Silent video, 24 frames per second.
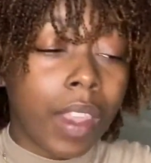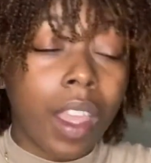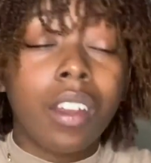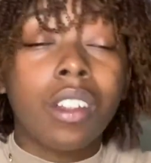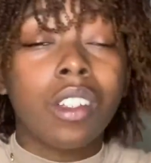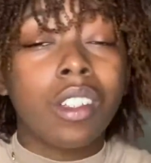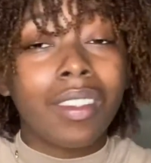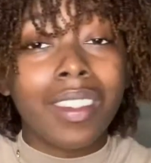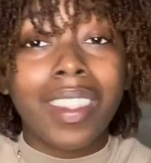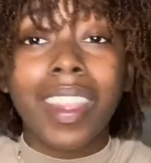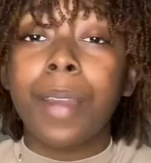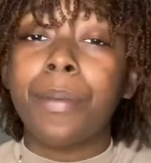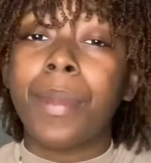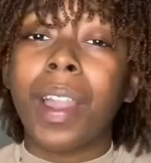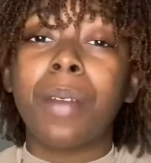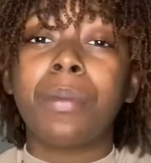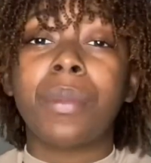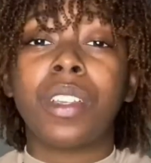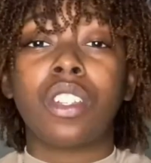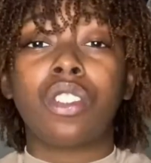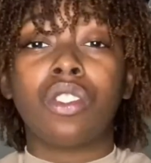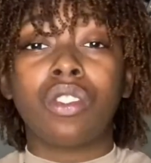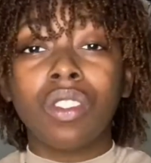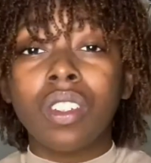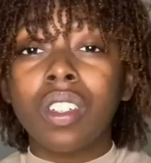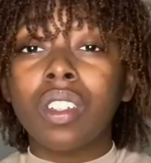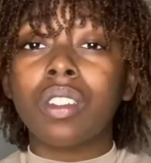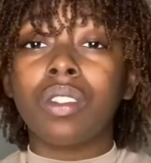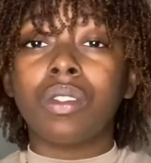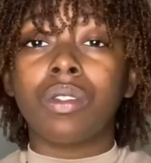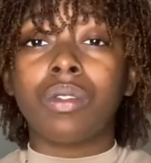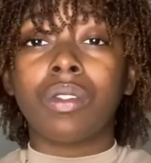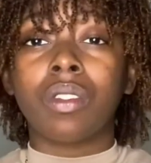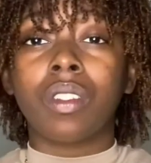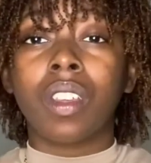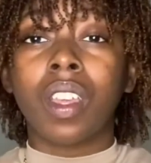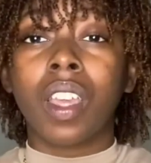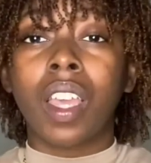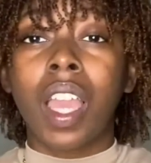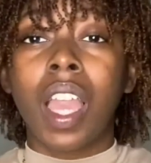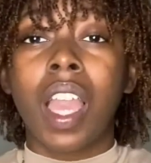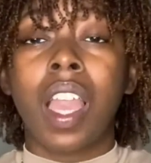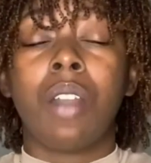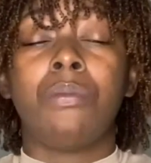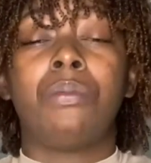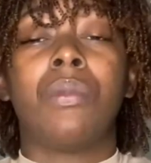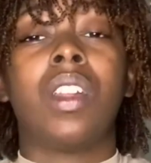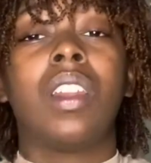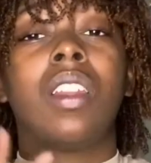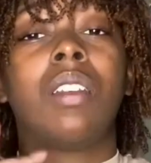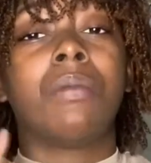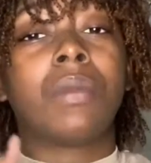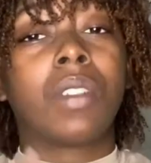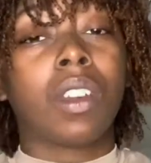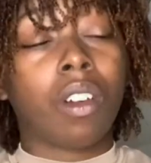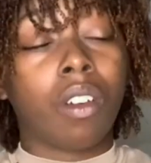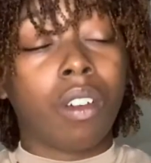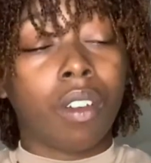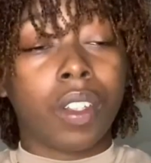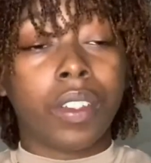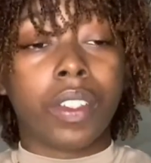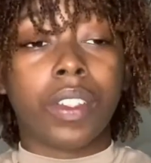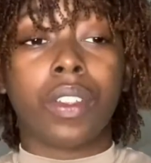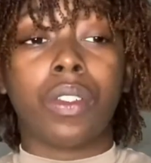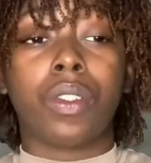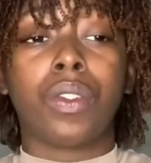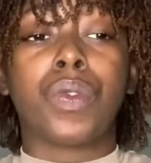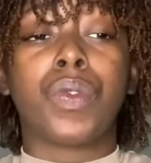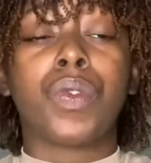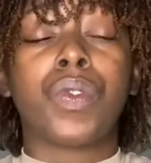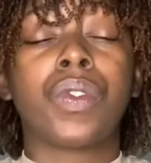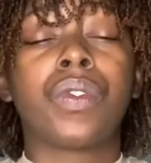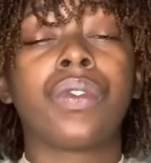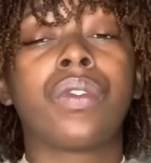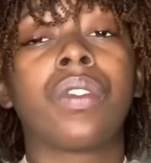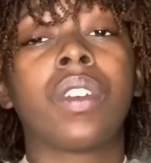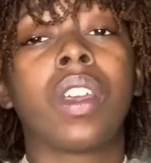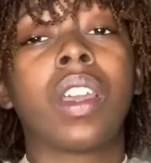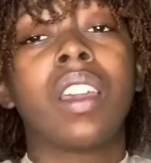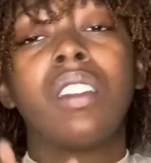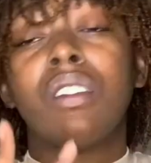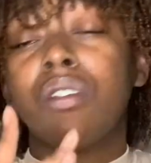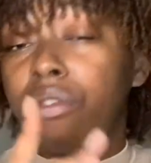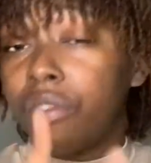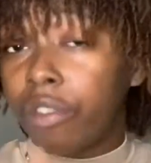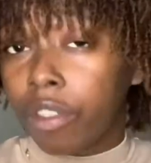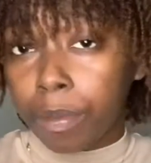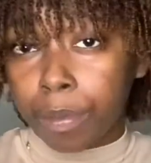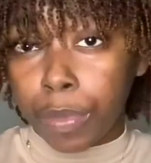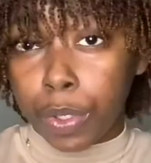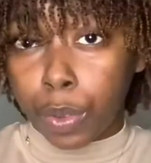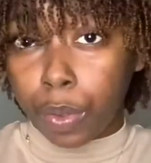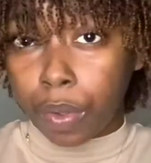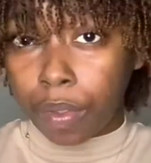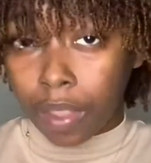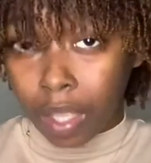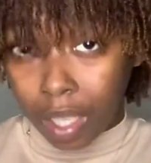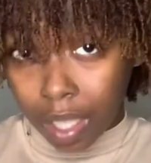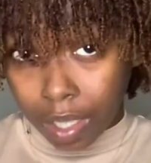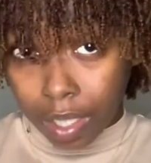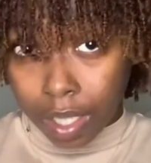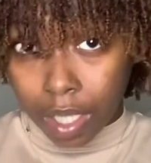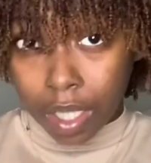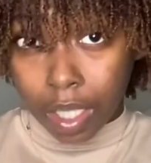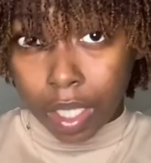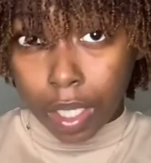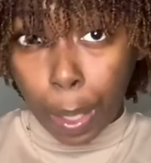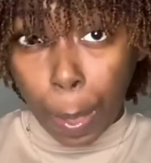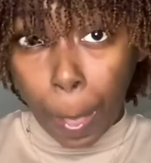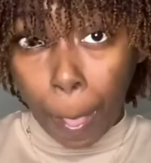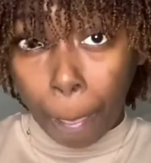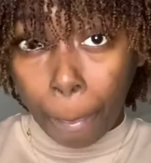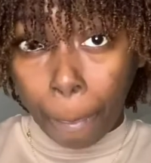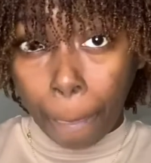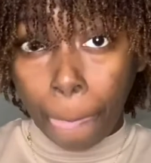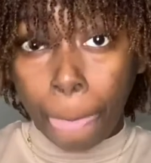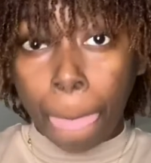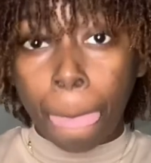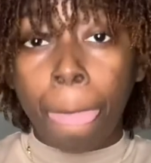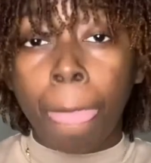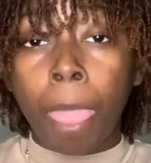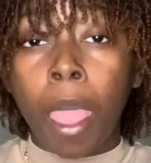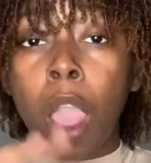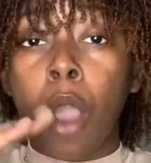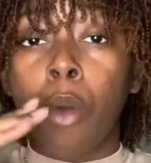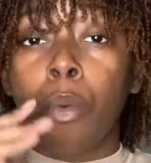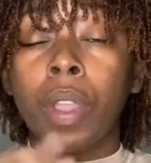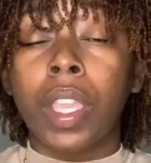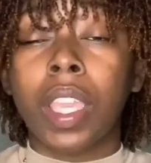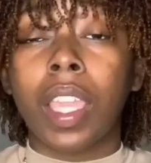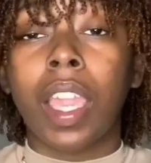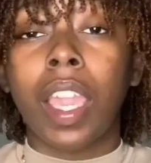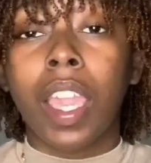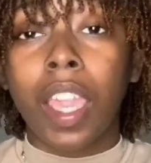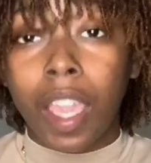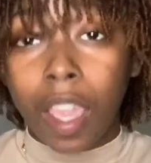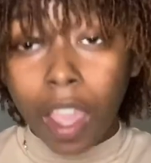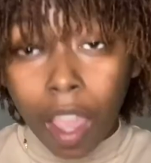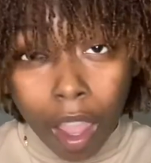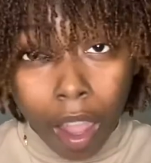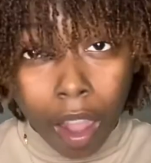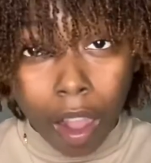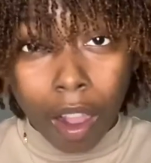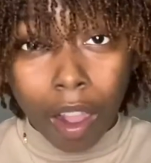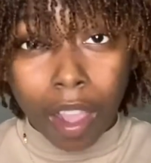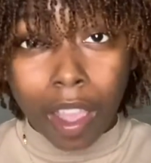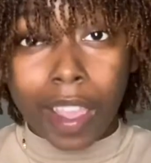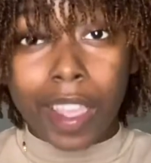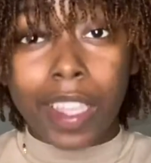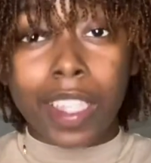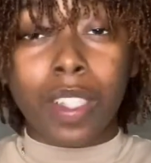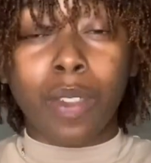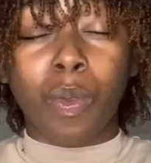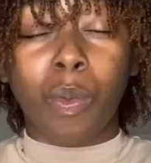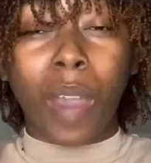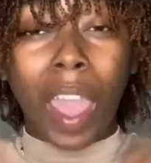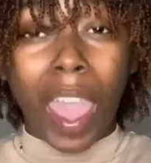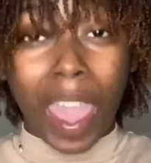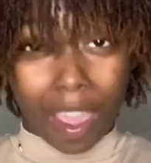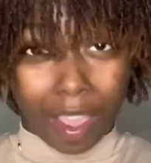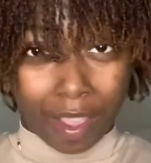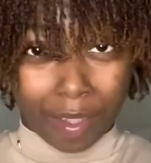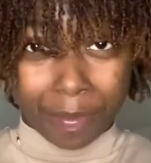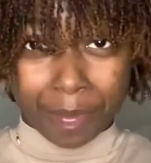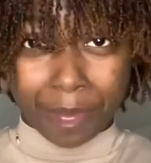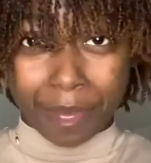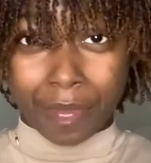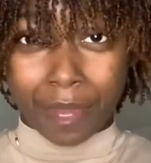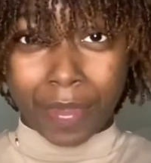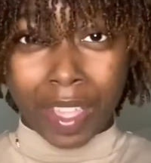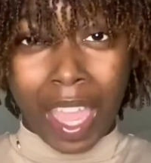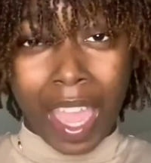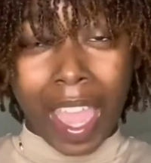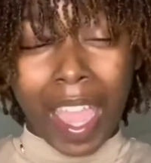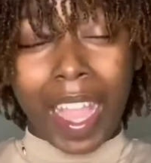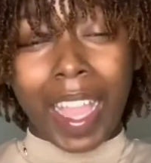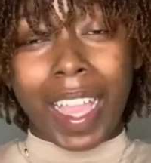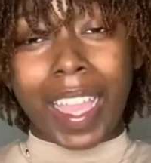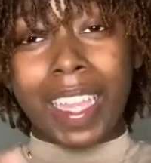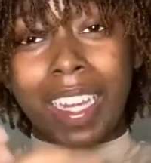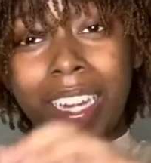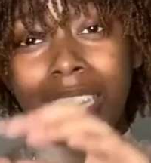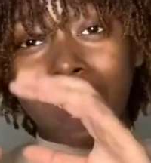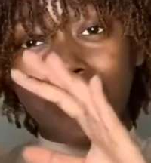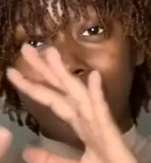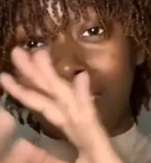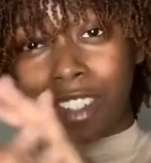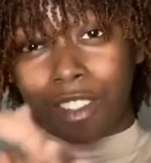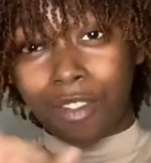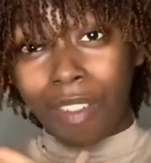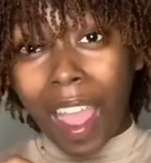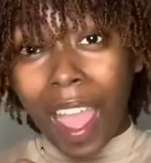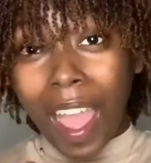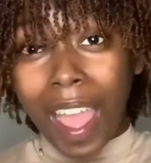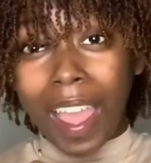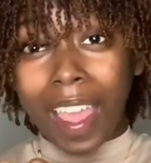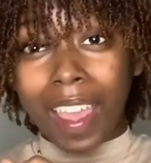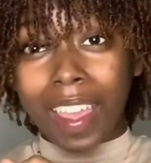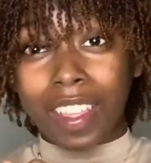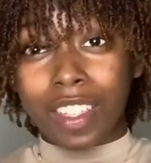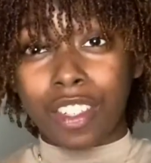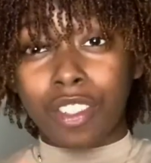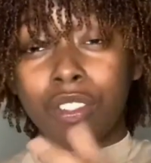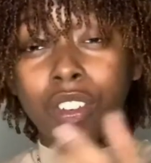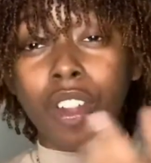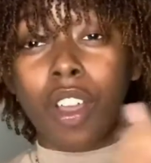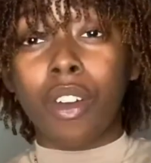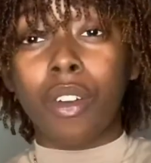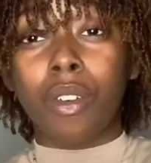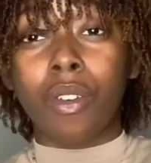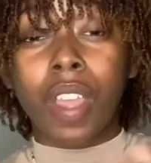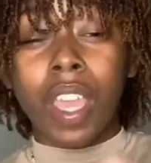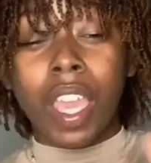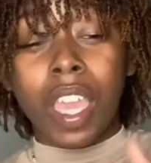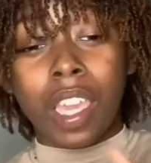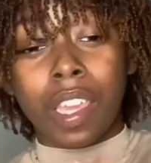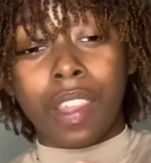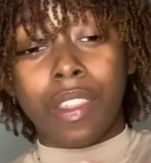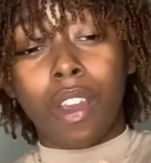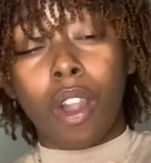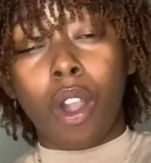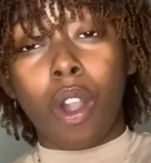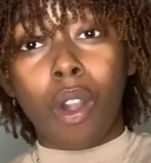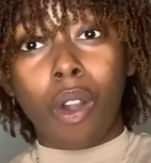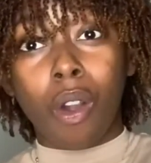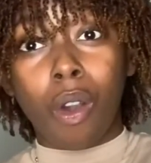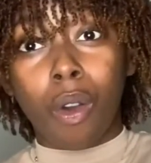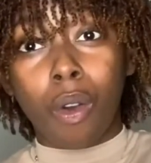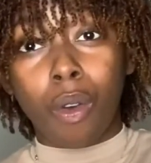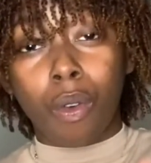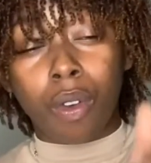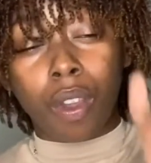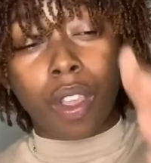That might be true. But let me also inform you on this. When your hair gets wet and it dries, you know, the whole